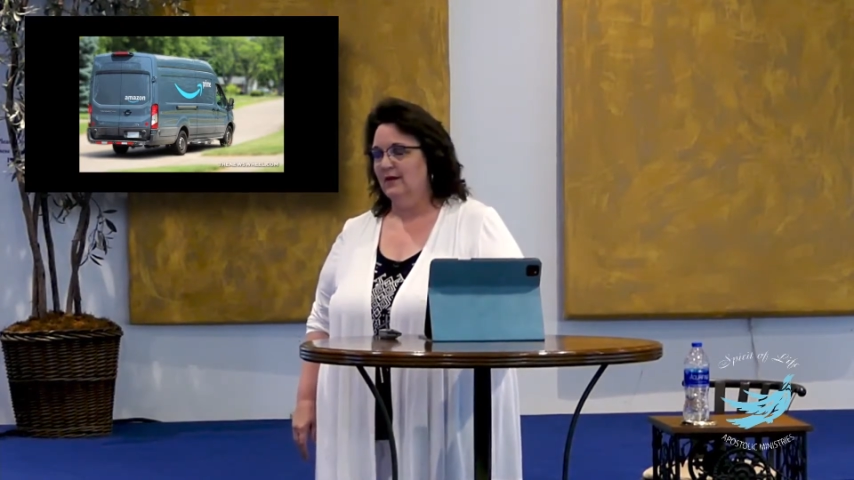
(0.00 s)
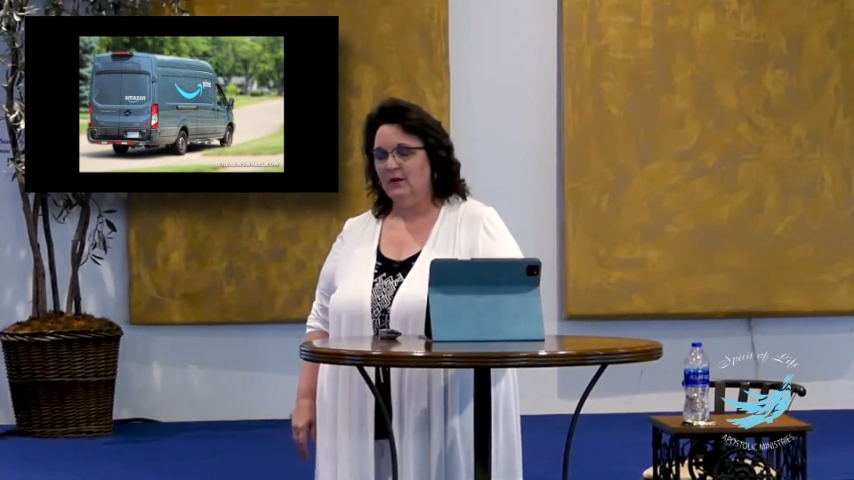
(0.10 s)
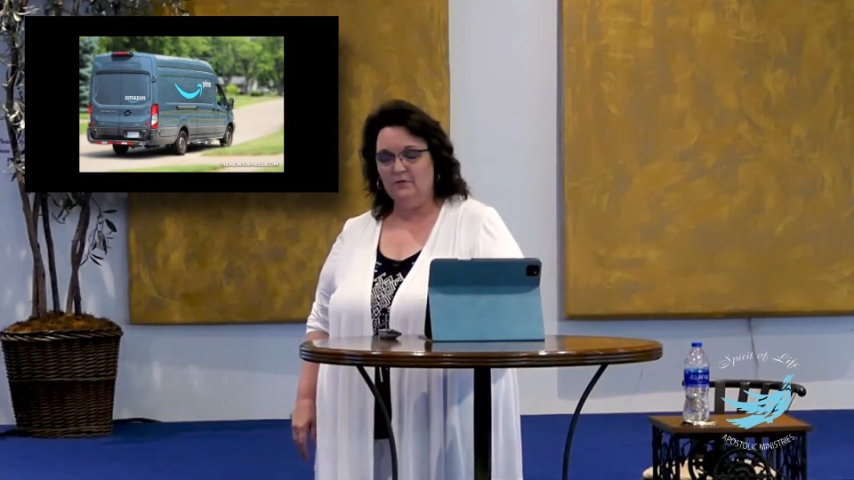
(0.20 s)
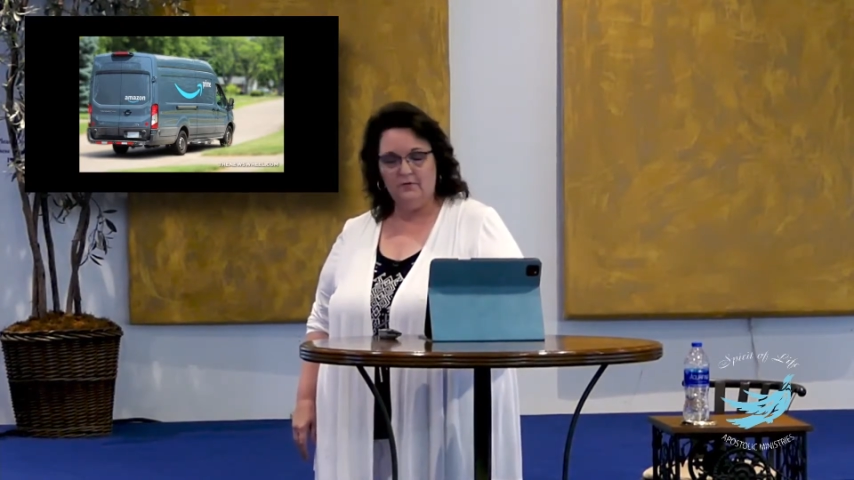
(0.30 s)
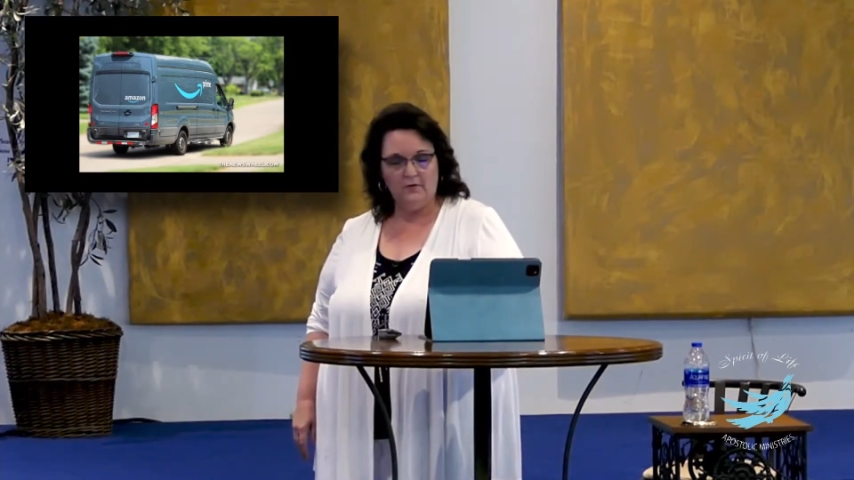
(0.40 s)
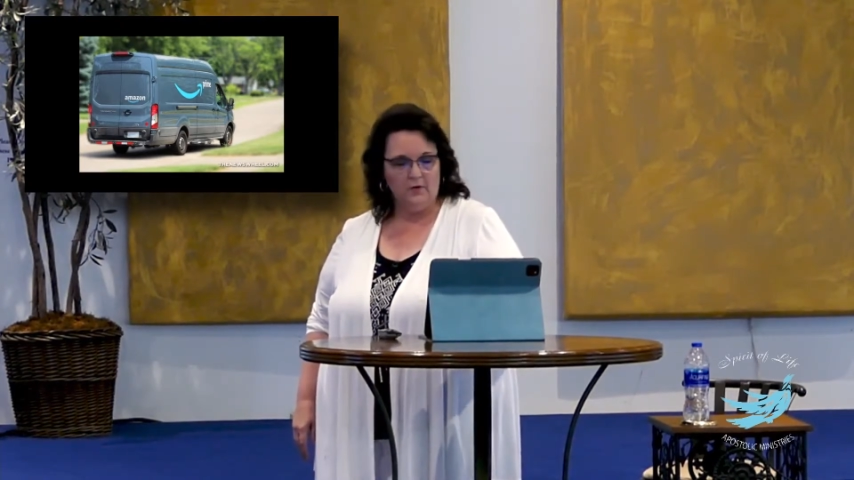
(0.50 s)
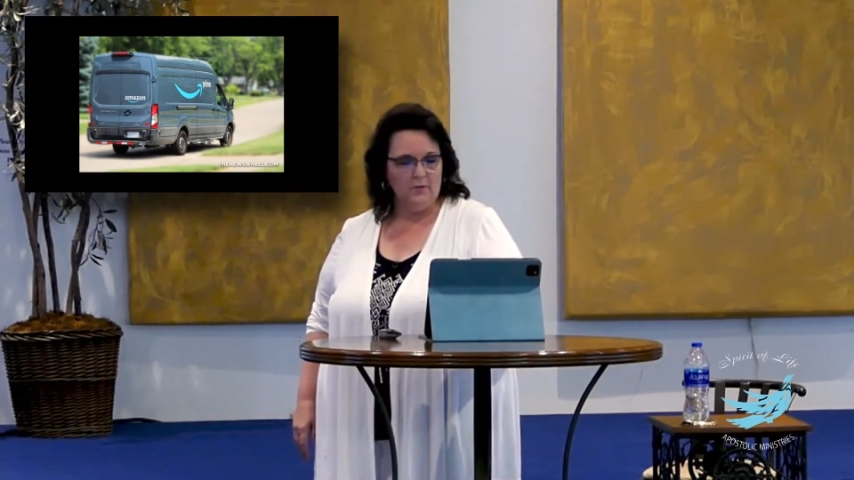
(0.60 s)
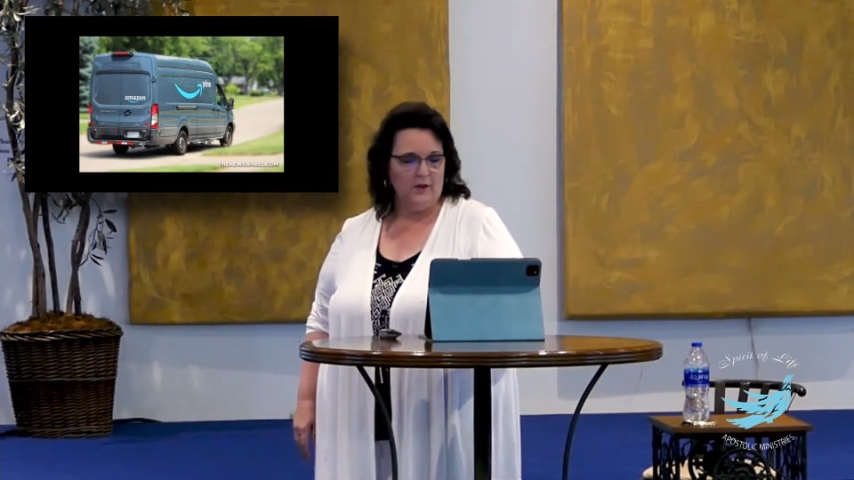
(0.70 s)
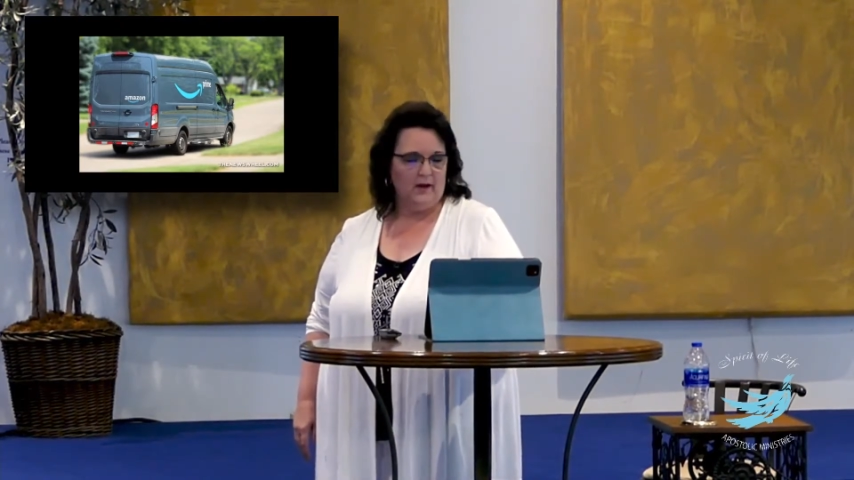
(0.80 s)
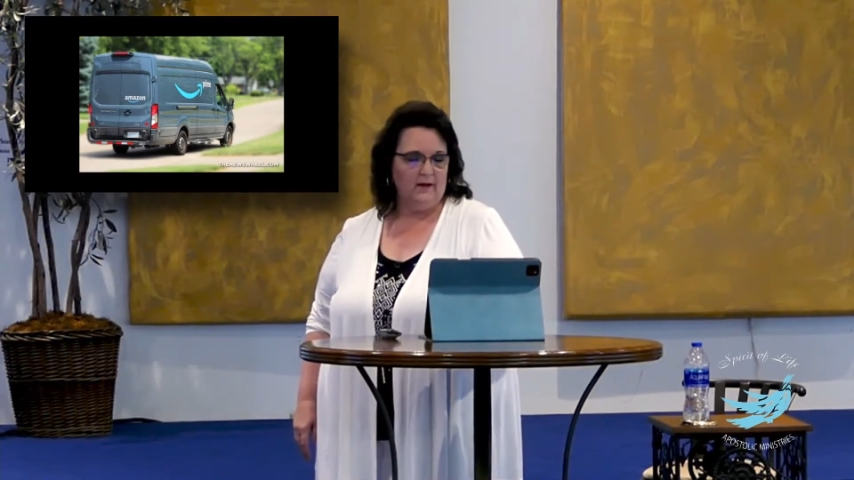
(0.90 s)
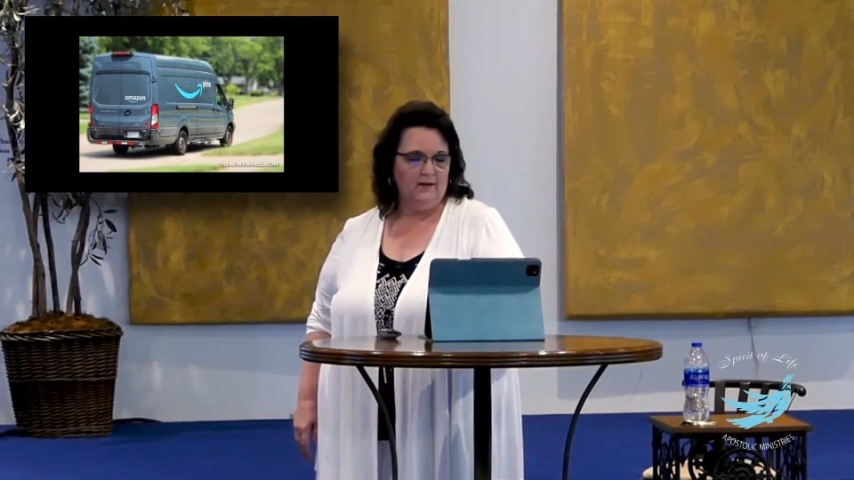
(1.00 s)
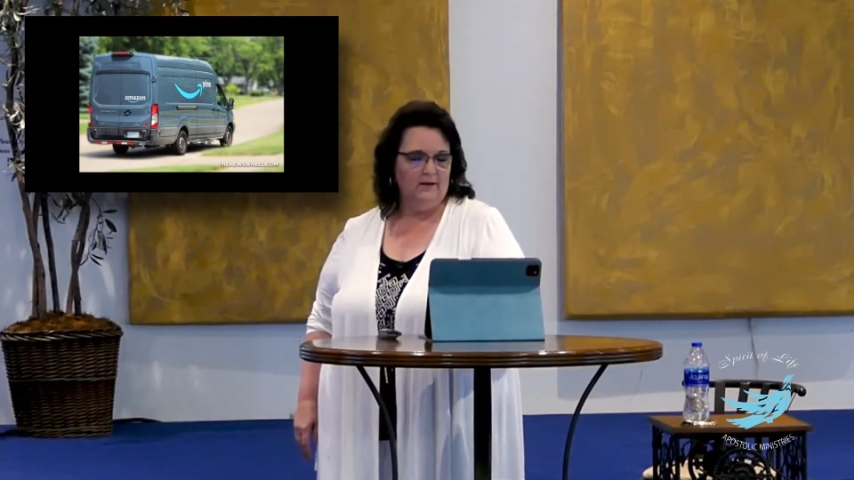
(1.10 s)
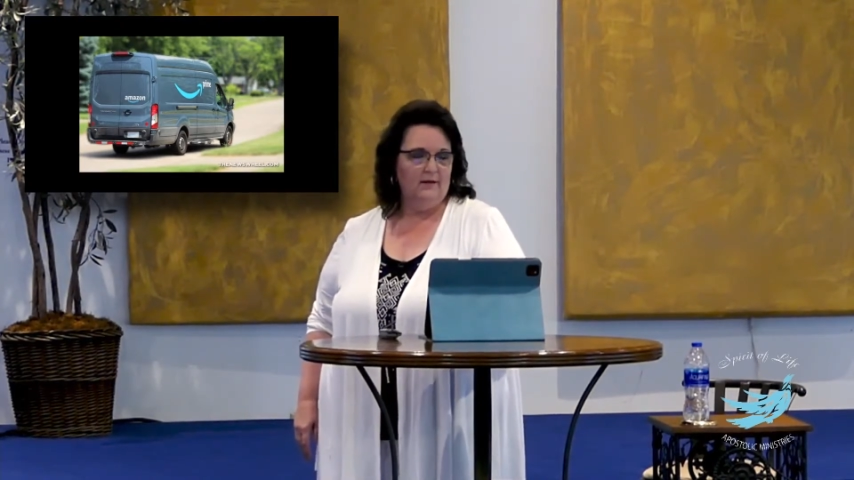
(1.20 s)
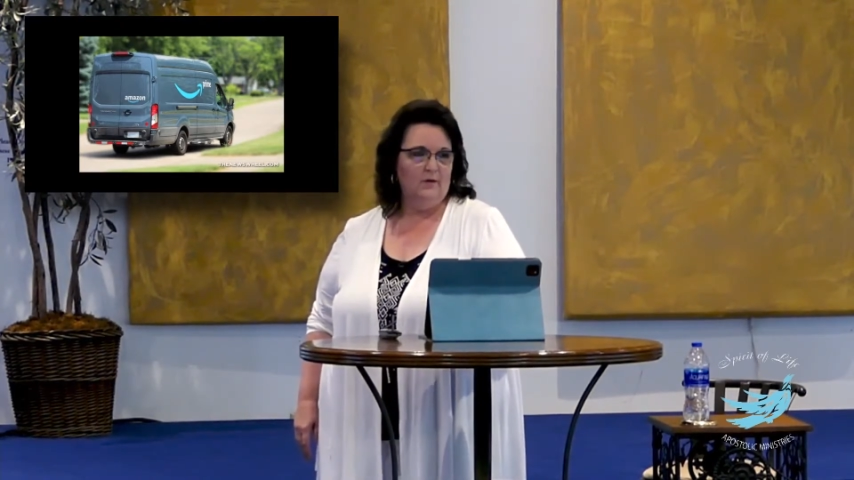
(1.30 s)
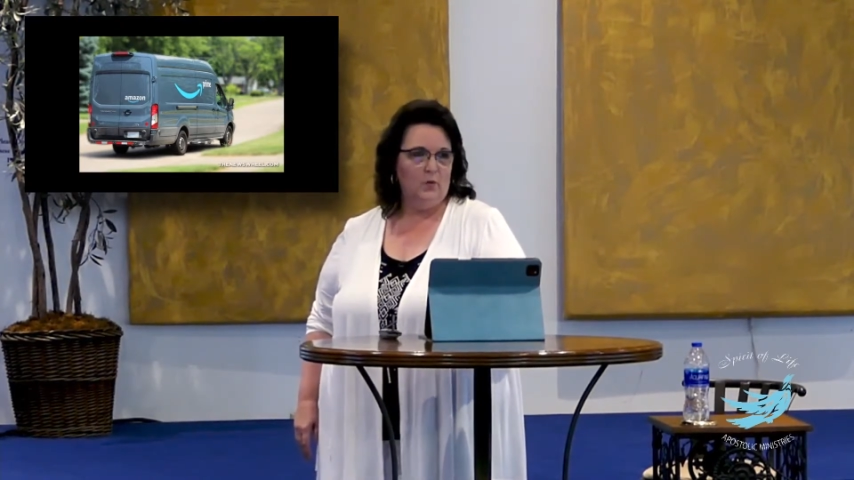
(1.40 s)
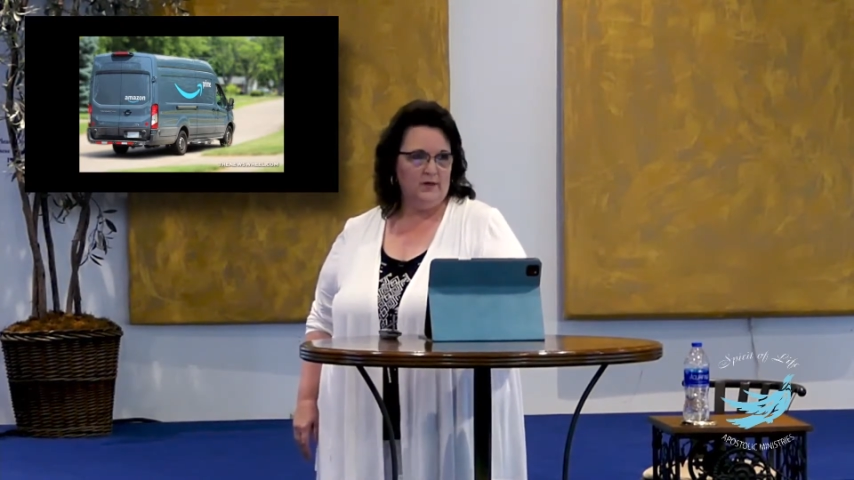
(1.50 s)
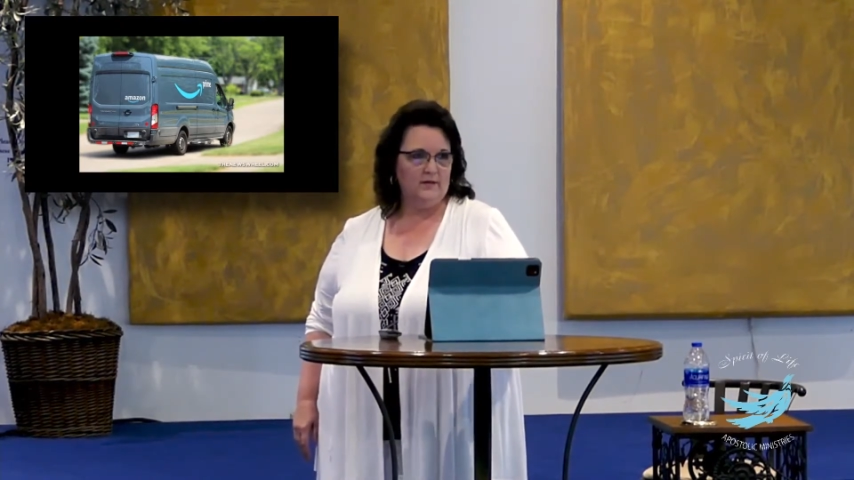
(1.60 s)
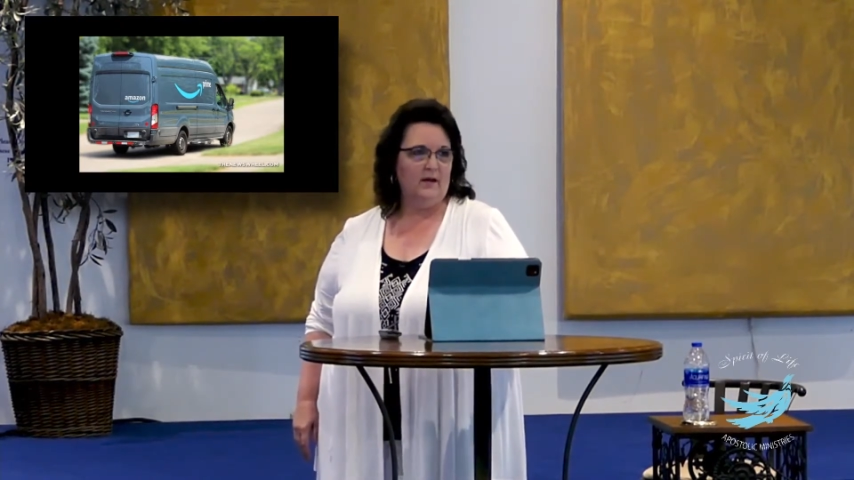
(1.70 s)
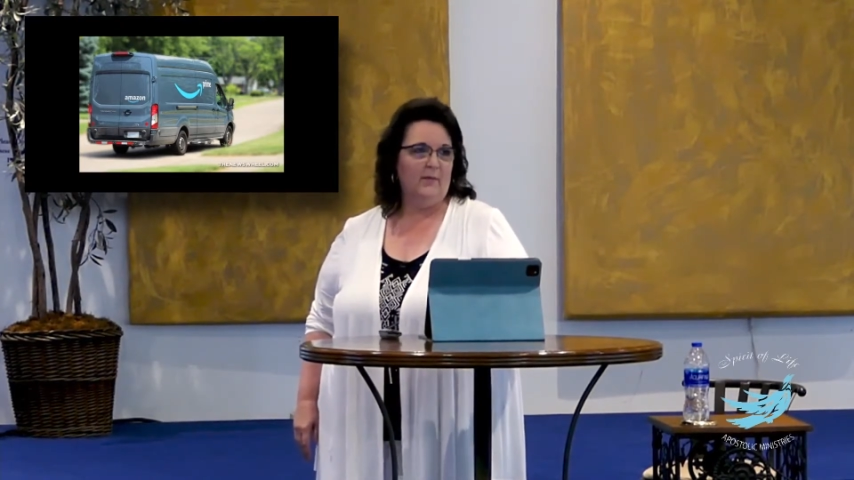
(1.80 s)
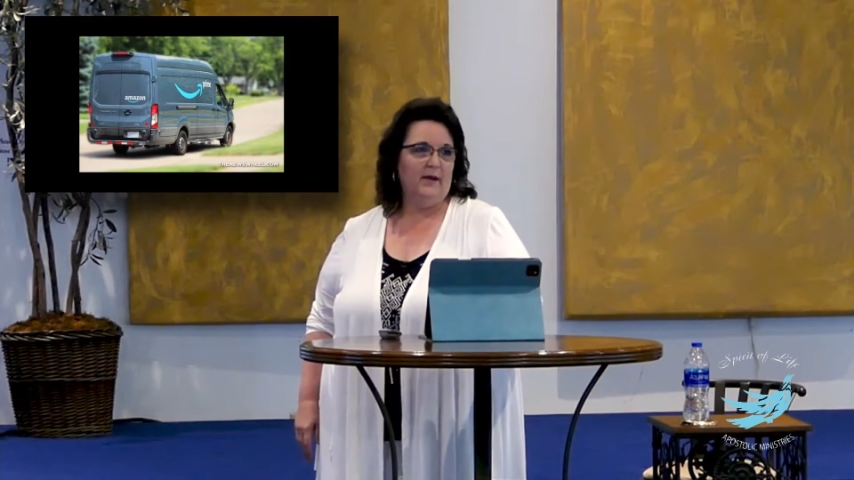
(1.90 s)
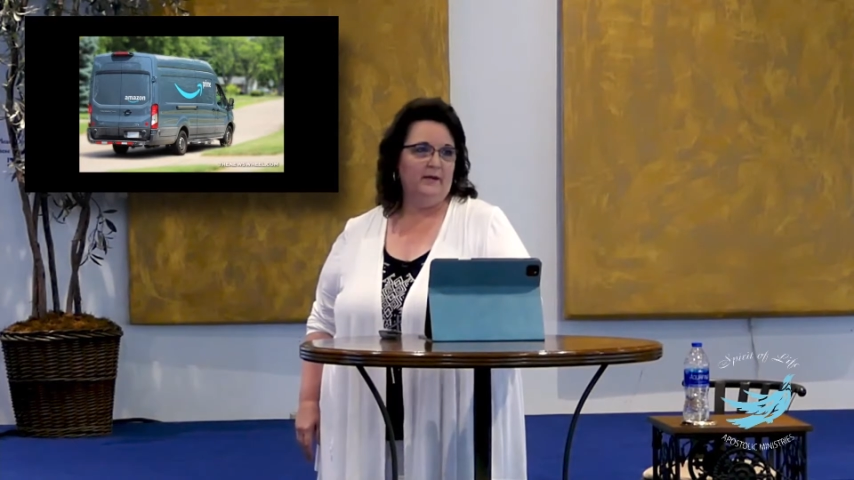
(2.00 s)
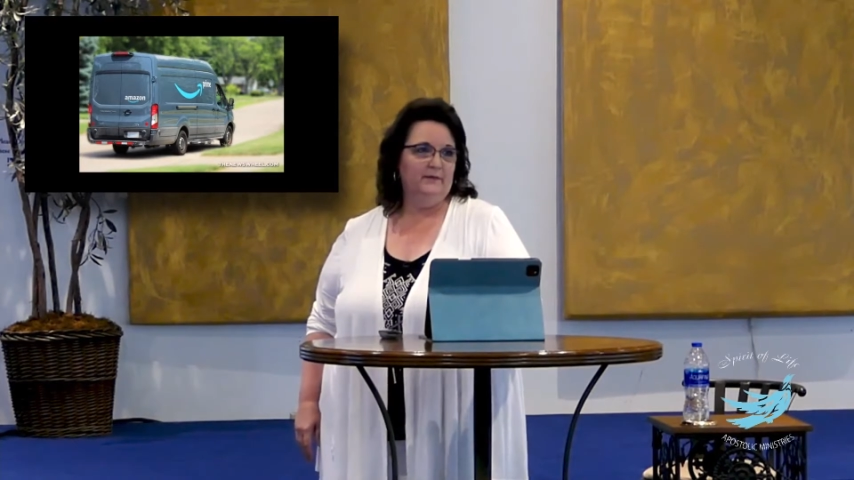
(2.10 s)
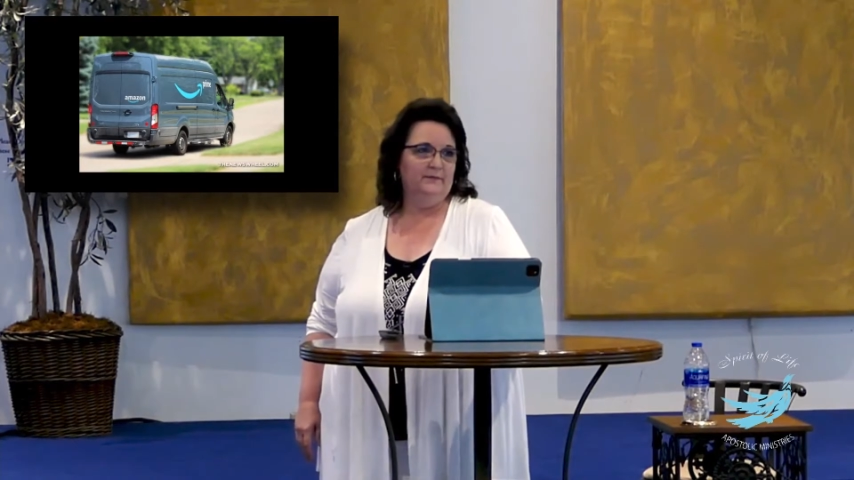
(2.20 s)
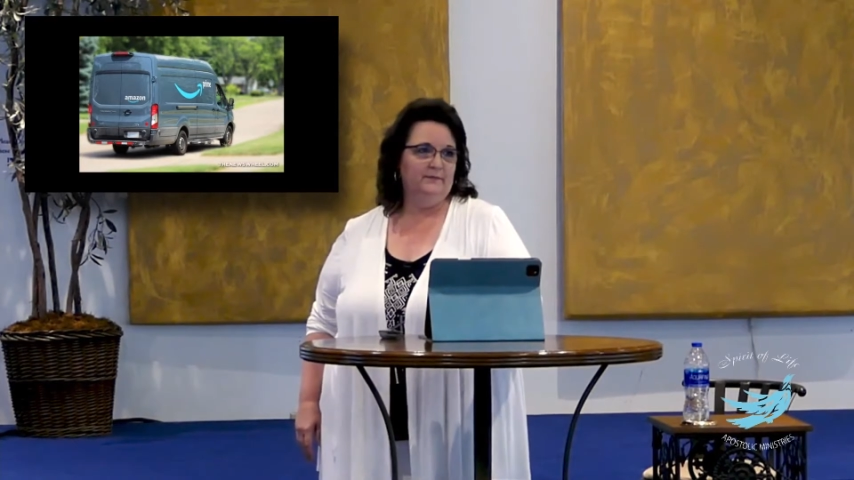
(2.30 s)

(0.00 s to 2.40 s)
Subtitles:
confirming what's coming.